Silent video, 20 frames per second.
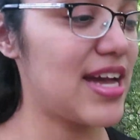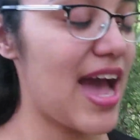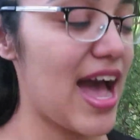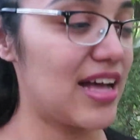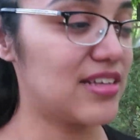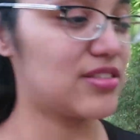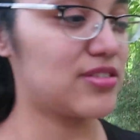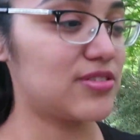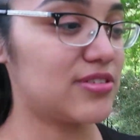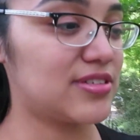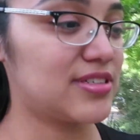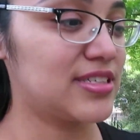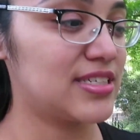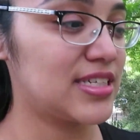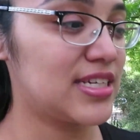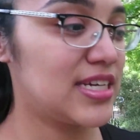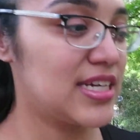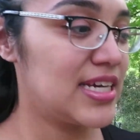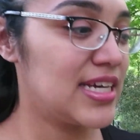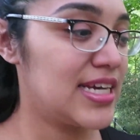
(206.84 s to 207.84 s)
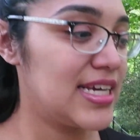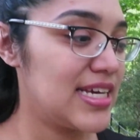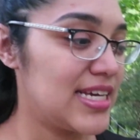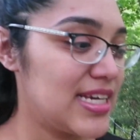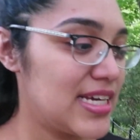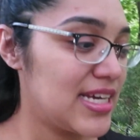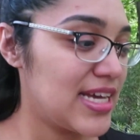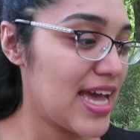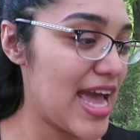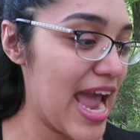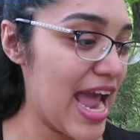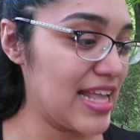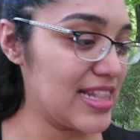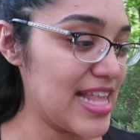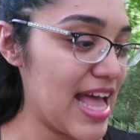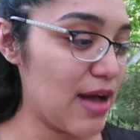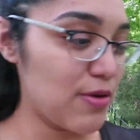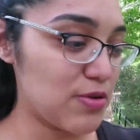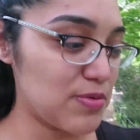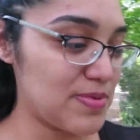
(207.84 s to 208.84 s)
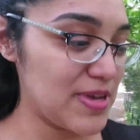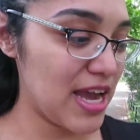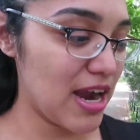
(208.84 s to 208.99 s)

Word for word: Castle. And that will